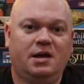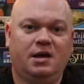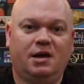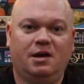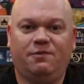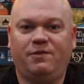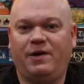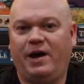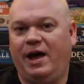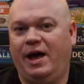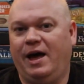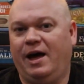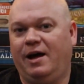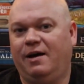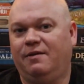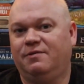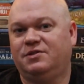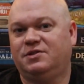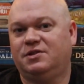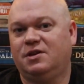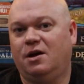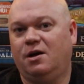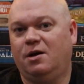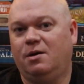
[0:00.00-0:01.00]
If I have
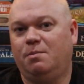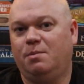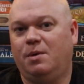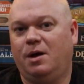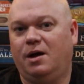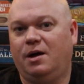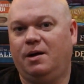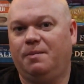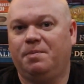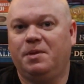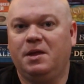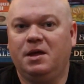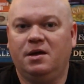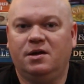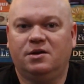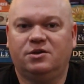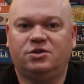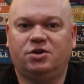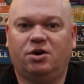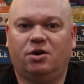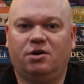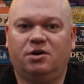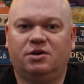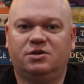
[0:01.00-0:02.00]
some uh,
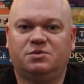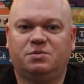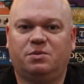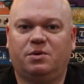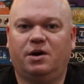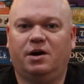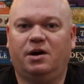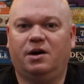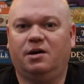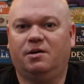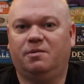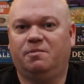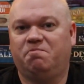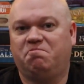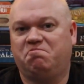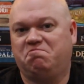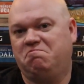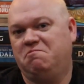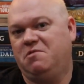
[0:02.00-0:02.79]
turns where,